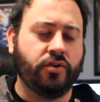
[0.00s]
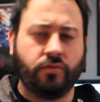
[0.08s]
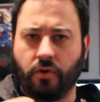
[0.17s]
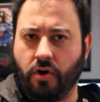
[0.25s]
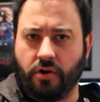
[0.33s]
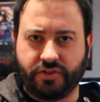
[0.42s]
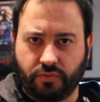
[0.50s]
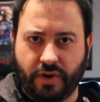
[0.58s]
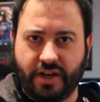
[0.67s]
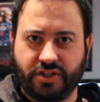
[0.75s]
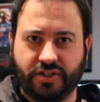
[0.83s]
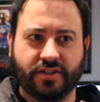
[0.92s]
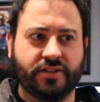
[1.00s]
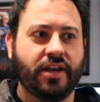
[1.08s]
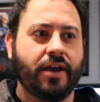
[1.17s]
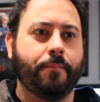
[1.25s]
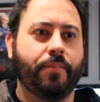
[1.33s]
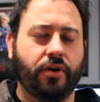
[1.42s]
your alterations,
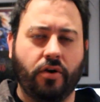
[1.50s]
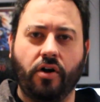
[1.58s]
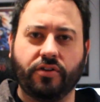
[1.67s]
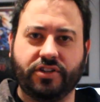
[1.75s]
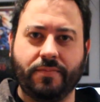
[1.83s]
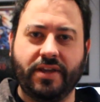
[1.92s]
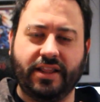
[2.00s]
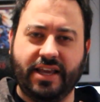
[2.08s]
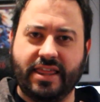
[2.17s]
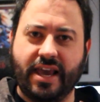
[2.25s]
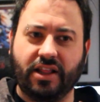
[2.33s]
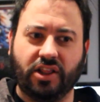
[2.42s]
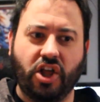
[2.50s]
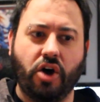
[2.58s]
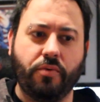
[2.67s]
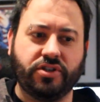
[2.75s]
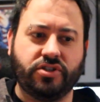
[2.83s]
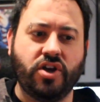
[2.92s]
but ultimately that
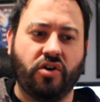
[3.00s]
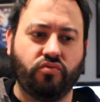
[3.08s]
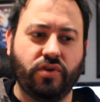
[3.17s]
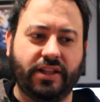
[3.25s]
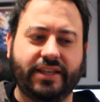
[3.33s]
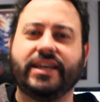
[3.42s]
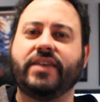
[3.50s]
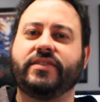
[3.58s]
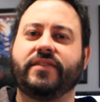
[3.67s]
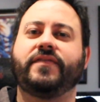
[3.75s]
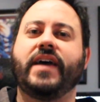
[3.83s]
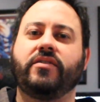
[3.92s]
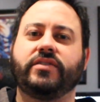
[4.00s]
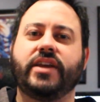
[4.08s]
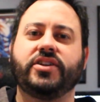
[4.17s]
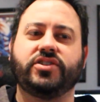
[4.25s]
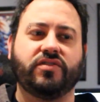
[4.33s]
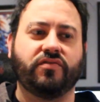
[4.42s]
lowest note really gives the
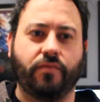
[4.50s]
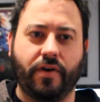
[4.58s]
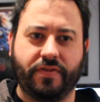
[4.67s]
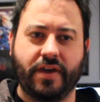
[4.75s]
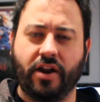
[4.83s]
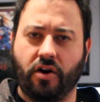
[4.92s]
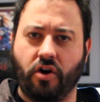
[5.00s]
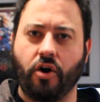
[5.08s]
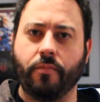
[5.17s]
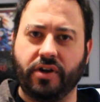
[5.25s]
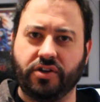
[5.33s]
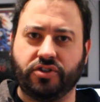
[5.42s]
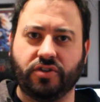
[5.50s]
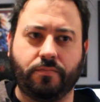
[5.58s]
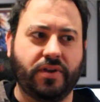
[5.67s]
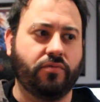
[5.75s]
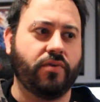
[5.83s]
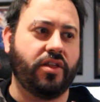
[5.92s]
foundation of what that harmony should
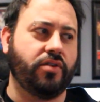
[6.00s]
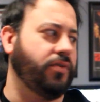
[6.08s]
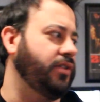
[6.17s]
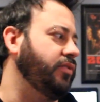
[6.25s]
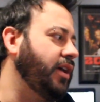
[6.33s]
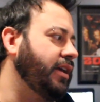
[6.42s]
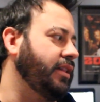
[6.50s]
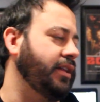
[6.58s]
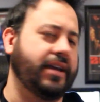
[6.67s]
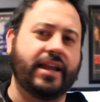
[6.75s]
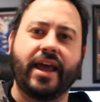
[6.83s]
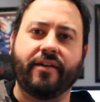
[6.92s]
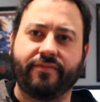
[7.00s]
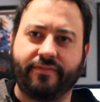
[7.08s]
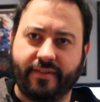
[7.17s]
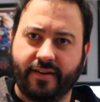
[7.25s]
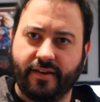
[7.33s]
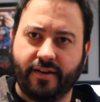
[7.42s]
be, whether it's like an
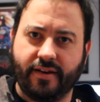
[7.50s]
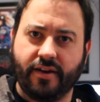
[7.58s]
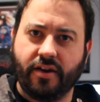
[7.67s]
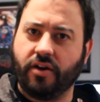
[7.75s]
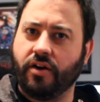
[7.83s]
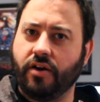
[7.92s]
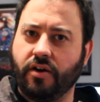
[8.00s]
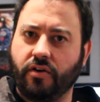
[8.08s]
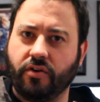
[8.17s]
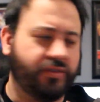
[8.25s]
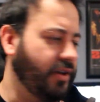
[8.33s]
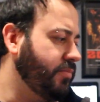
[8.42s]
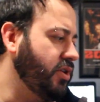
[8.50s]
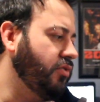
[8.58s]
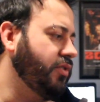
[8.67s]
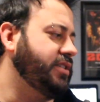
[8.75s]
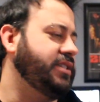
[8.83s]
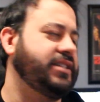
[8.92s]
F or something,
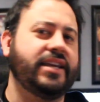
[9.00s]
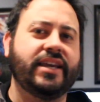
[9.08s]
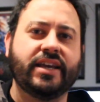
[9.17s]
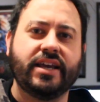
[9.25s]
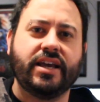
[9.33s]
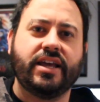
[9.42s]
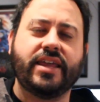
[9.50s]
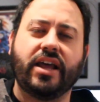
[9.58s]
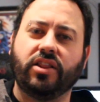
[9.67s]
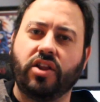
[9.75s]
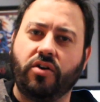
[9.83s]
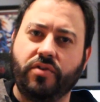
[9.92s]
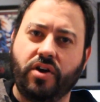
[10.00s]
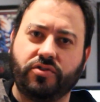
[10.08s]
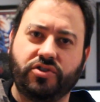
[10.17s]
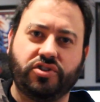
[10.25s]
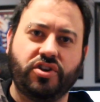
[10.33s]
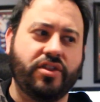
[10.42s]
or a C. That low note
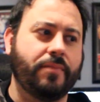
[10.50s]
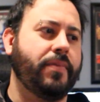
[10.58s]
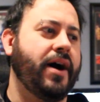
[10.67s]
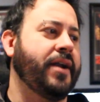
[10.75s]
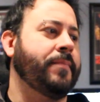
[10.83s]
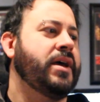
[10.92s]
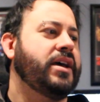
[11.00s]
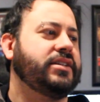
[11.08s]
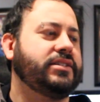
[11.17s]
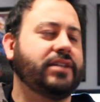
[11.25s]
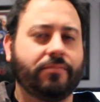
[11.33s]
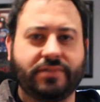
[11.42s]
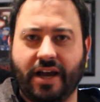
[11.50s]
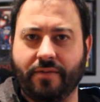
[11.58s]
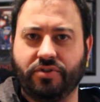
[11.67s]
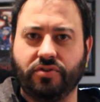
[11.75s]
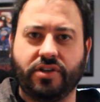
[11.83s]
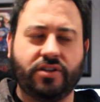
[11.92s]
is usually on the bottom.
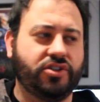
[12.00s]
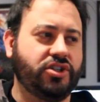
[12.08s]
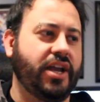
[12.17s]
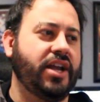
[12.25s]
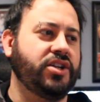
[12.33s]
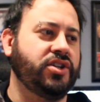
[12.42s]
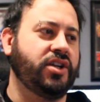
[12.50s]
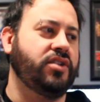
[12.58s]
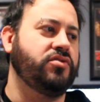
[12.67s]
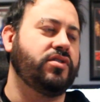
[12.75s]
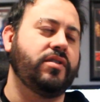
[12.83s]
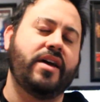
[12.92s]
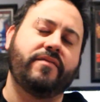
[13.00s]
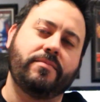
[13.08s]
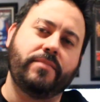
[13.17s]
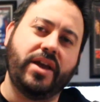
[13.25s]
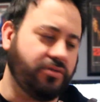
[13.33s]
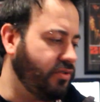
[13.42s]
Sometimes you can change it and you can have the
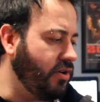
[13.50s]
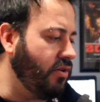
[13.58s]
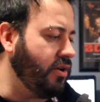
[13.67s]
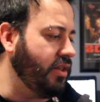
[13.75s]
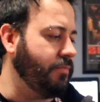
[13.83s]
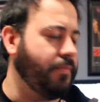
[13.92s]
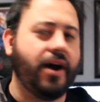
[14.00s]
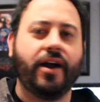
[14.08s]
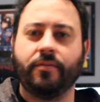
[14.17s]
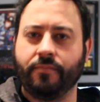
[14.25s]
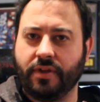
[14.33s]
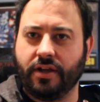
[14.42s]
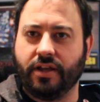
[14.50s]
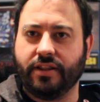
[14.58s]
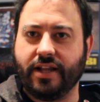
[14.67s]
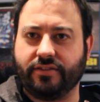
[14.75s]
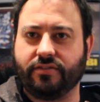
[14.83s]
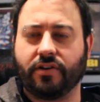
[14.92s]
major 3rd on the bottom,
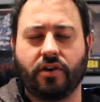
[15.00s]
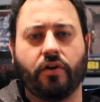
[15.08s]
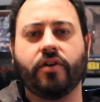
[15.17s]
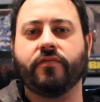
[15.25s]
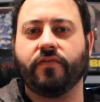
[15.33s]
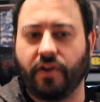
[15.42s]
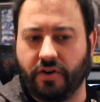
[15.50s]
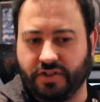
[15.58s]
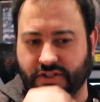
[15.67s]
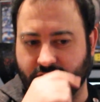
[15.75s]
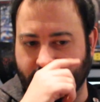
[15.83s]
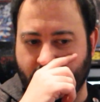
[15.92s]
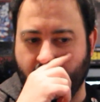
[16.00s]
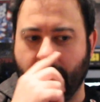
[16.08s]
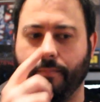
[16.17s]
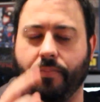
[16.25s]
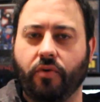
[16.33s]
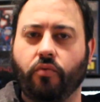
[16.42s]
that's like our inversions,
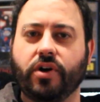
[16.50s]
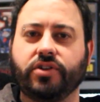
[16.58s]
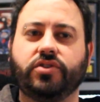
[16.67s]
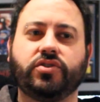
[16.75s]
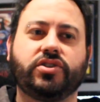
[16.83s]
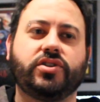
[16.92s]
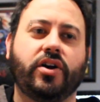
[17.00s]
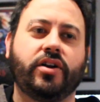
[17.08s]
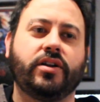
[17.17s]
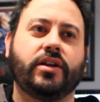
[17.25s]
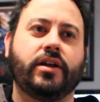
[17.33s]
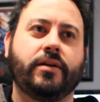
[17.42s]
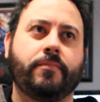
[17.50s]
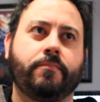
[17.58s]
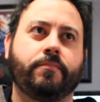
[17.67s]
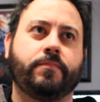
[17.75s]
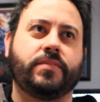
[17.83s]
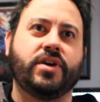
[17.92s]
but once you start
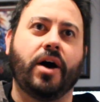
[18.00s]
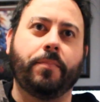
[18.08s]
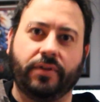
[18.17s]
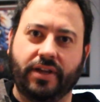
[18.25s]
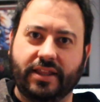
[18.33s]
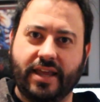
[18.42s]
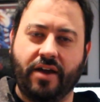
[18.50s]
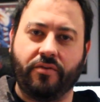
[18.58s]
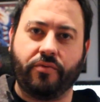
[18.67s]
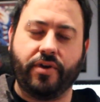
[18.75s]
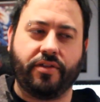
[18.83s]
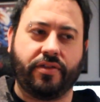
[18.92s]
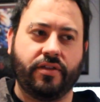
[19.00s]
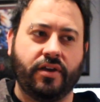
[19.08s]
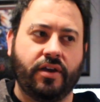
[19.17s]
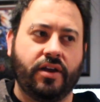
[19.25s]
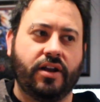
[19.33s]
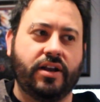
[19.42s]
coupling that with
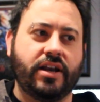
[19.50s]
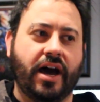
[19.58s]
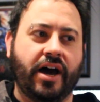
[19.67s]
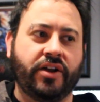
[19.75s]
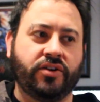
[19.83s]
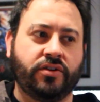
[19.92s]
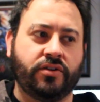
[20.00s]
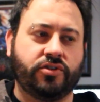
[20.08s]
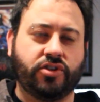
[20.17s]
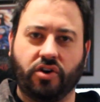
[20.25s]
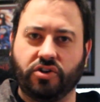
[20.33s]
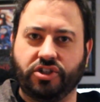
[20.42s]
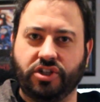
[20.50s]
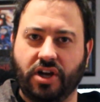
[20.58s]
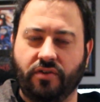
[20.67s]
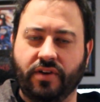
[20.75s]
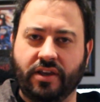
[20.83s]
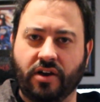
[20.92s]

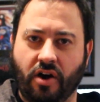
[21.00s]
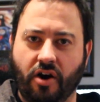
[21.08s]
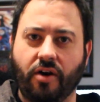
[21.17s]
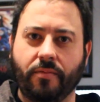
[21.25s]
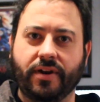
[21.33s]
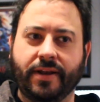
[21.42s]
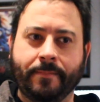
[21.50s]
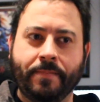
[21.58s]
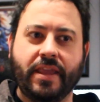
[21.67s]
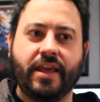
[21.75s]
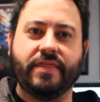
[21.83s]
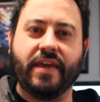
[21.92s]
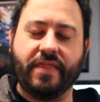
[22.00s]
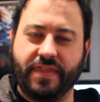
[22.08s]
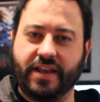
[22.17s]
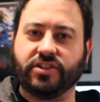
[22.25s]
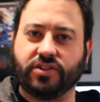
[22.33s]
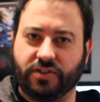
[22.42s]
non-tertiary harmony, then
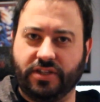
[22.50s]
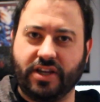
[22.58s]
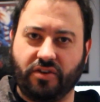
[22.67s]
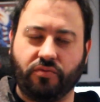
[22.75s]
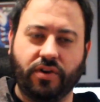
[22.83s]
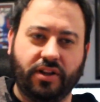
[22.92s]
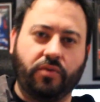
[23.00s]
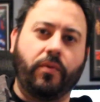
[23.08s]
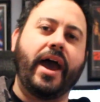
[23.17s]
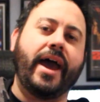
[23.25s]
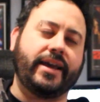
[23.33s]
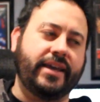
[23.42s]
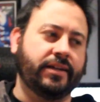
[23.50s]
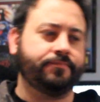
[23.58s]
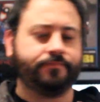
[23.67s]
things start to get really wacky.